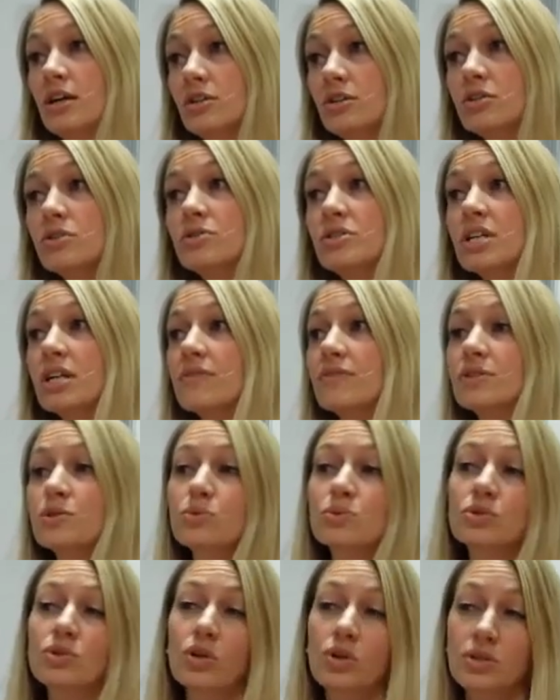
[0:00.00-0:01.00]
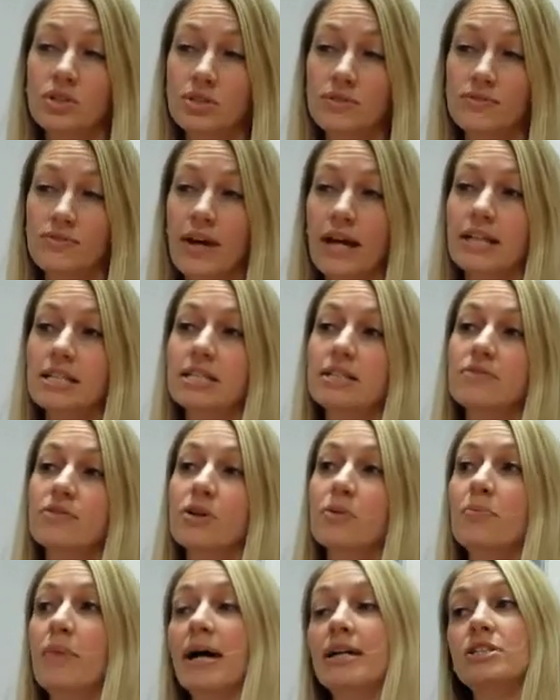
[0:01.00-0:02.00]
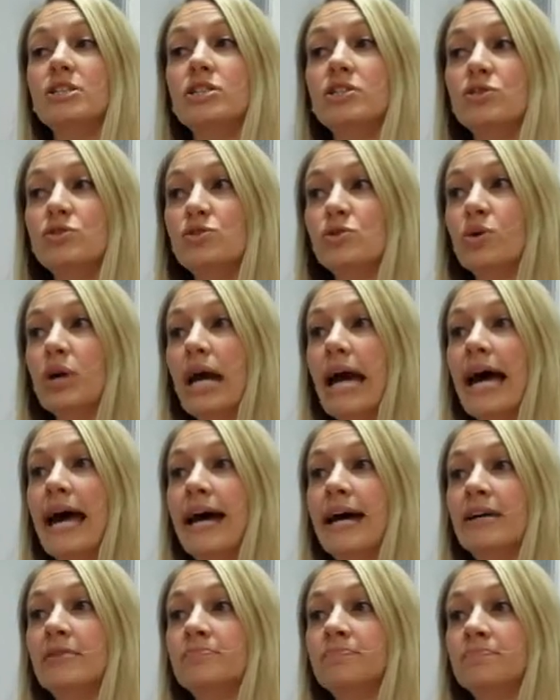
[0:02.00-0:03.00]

new service was cost effective compared to usual care.